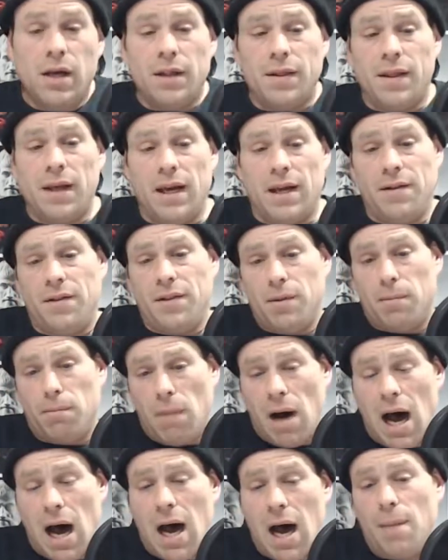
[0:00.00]
then the
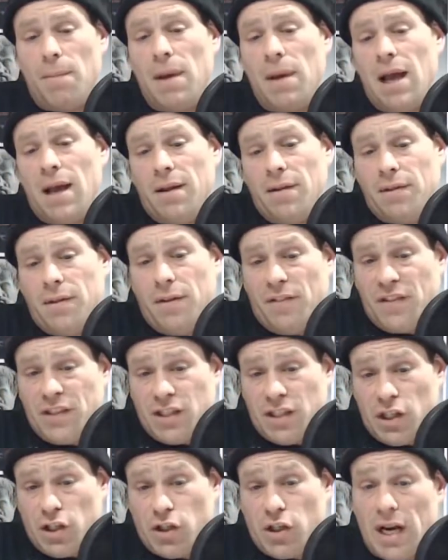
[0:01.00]
mom and the
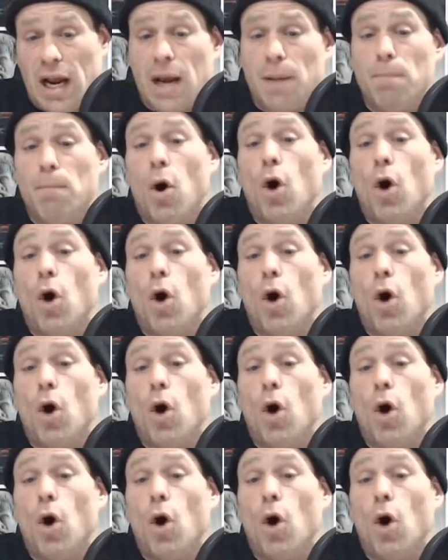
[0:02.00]
physician and